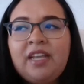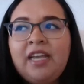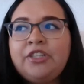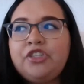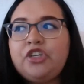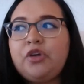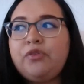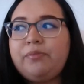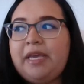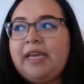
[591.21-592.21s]
it's
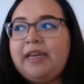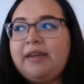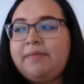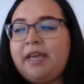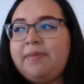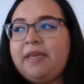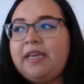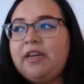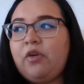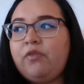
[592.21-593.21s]
shown me, and
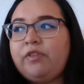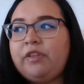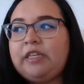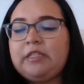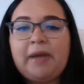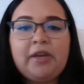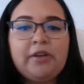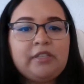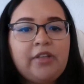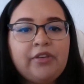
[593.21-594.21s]
maybe it hopefully
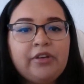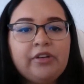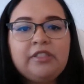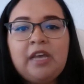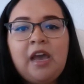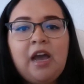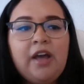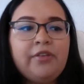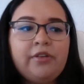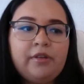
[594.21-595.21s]
inspires
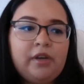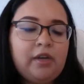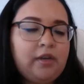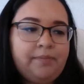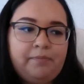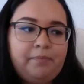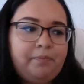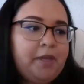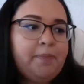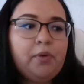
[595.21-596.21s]
other
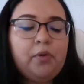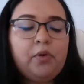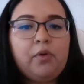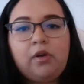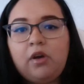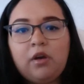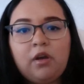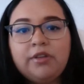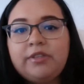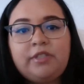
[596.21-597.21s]
people who are
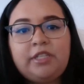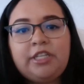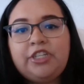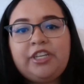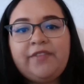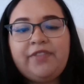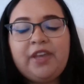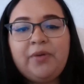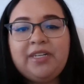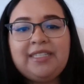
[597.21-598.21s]
also teaching, if
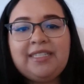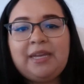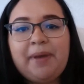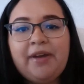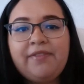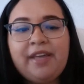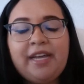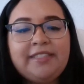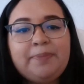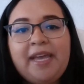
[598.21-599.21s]
they want to step out of
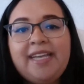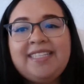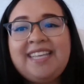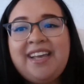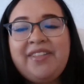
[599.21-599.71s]
that space,